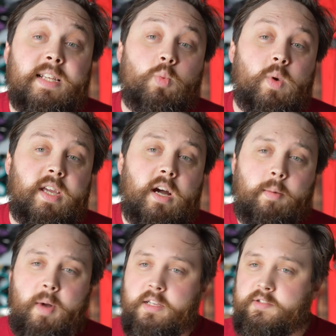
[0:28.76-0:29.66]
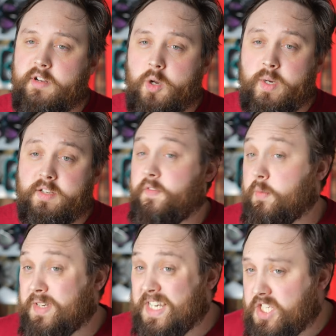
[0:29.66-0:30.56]
This week I'm answering a question
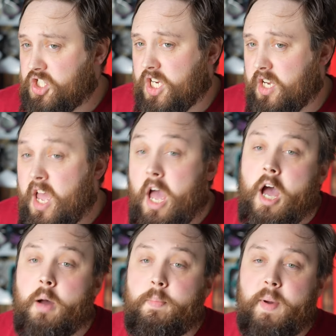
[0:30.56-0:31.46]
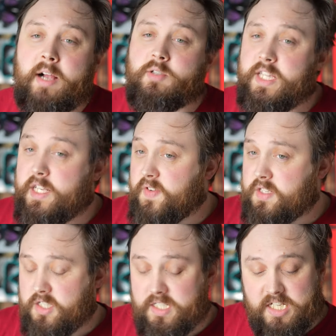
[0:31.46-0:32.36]
from Nisha about the
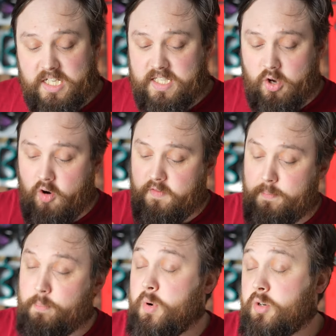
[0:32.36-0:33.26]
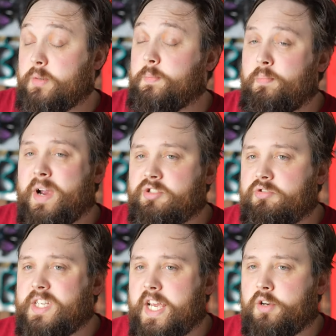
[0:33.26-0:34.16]
advantages of modern
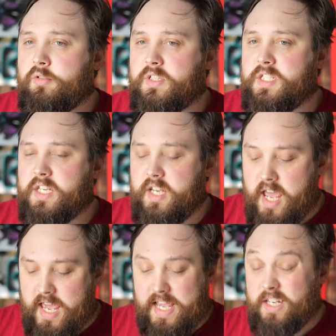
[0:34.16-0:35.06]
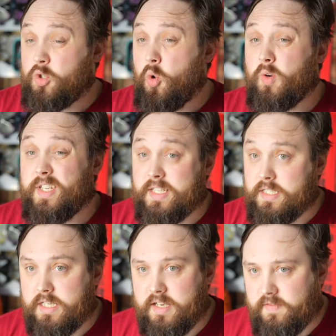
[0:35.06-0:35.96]
battery technology in torches
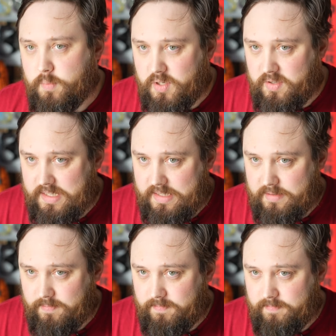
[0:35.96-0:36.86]
and dive computers.